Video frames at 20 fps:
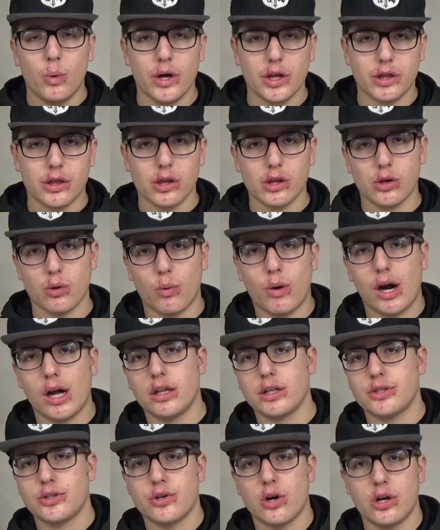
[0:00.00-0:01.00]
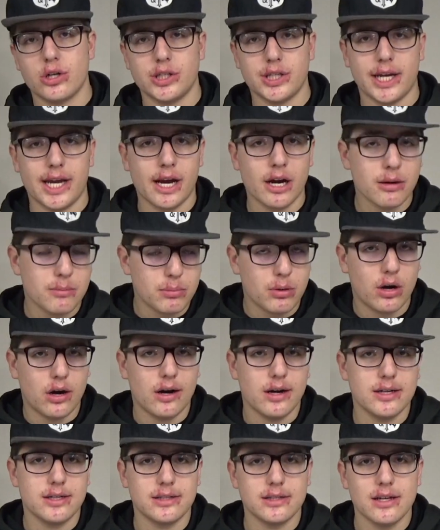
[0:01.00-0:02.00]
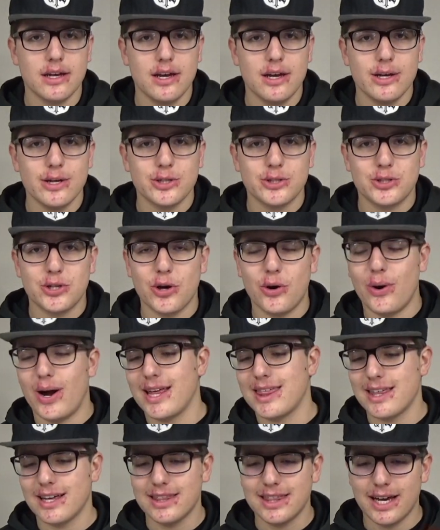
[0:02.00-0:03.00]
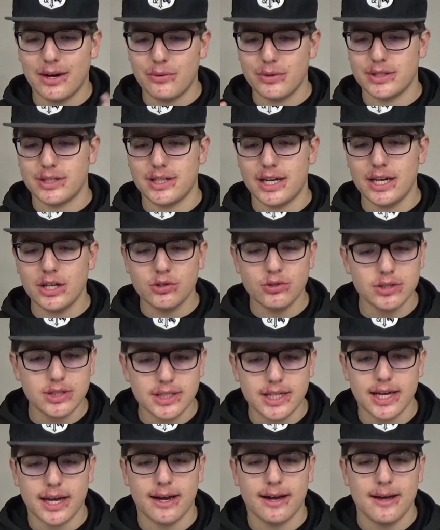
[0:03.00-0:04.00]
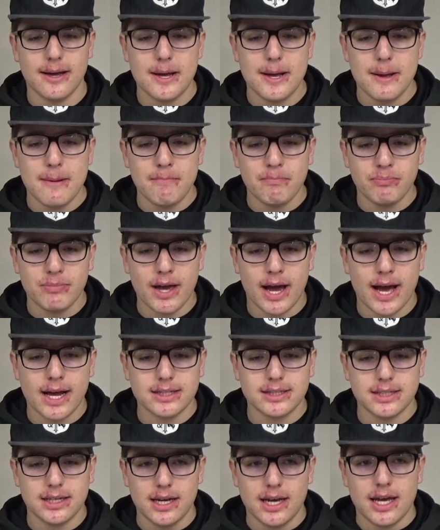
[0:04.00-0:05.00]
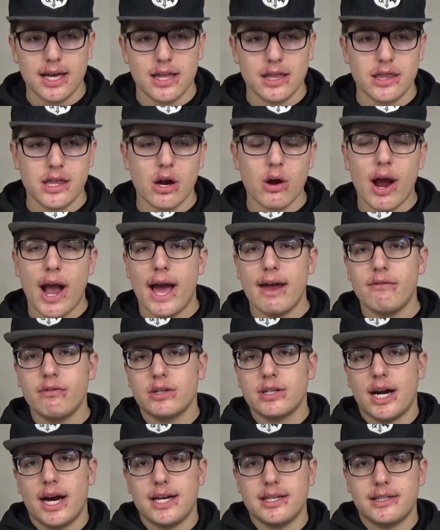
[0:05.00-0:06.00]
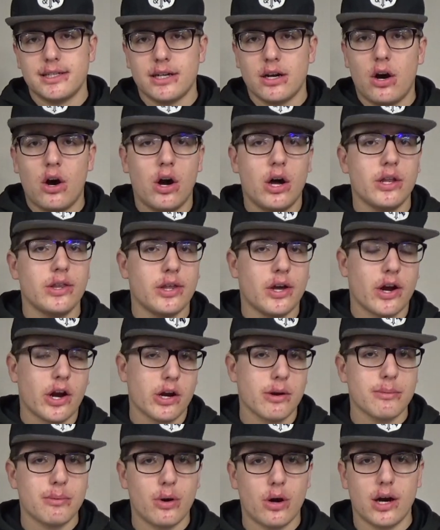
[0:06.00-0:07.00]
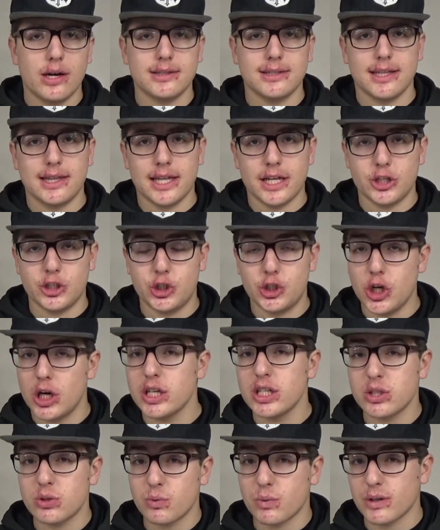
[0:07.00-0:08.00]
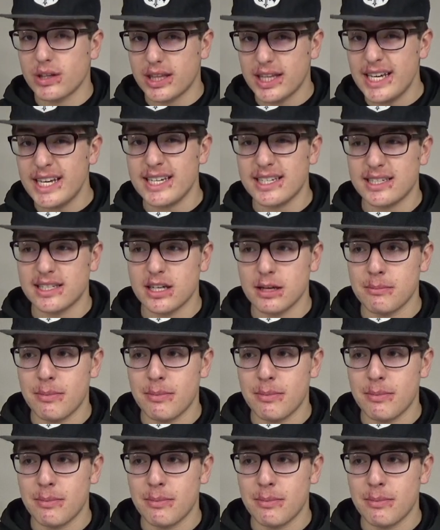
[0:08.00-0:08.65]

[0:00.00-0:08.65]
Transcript: with your wireless charging AirPods. So I thought that was interesting that they're advertising on their AirPods that they just released